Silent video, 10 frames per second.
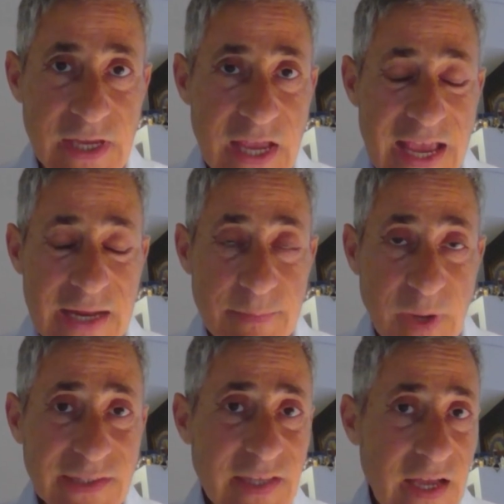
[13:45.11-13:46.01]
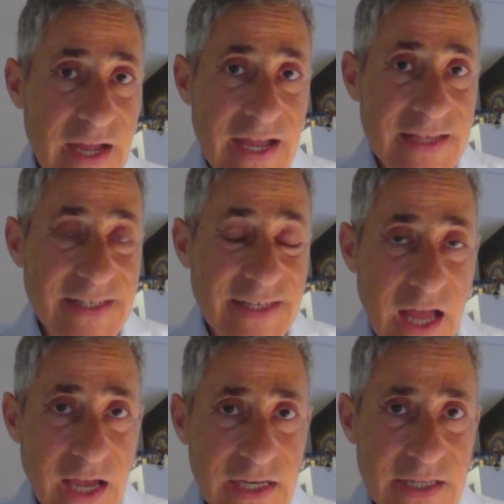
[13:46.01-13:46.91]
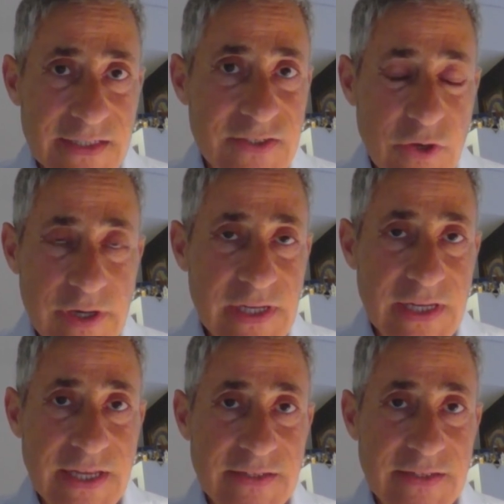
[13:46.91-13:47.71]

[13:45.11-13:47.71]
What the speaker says: And Malta as an island certainly can